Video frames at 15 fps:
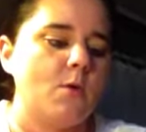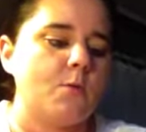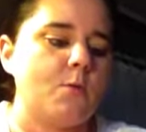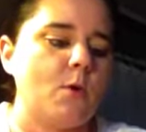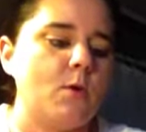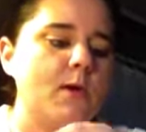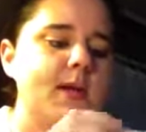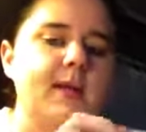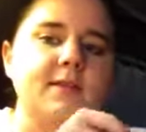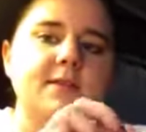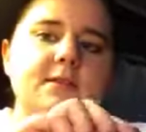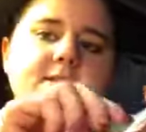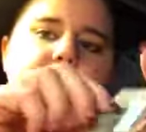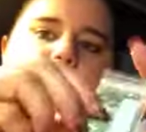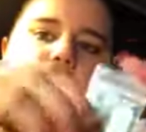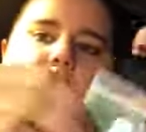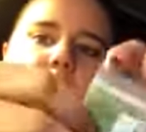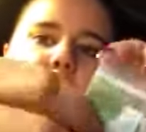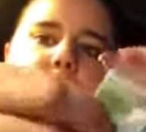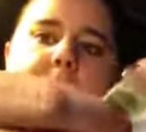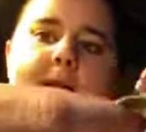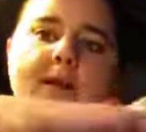rolling in the deep.
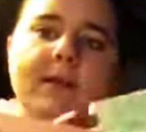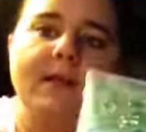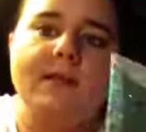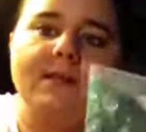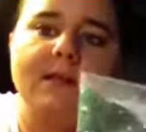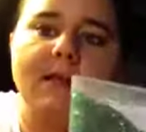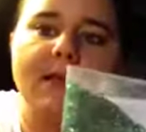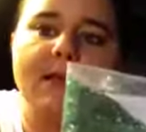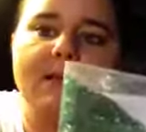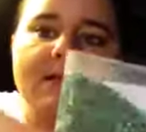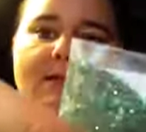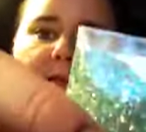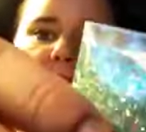And this is